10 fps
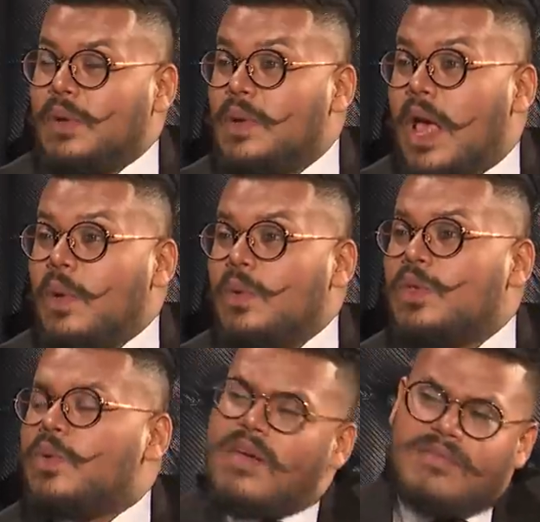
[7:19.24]
to now
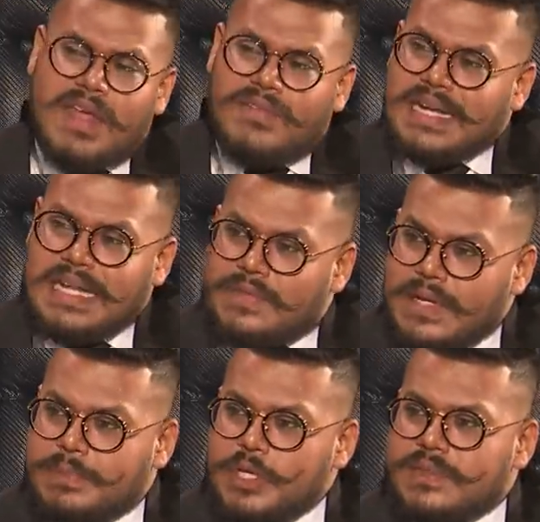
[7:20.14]
you have never
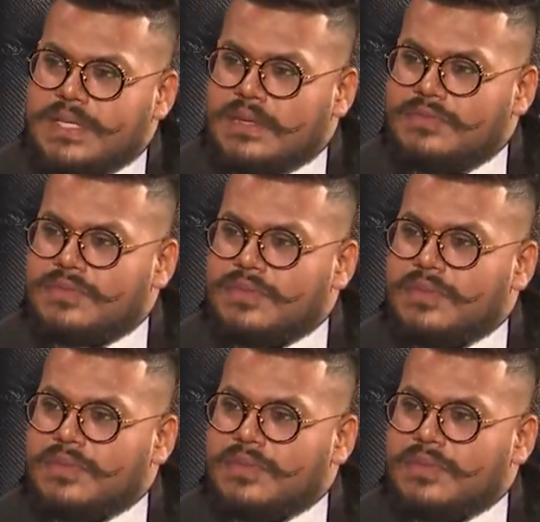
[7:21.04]
developed yourself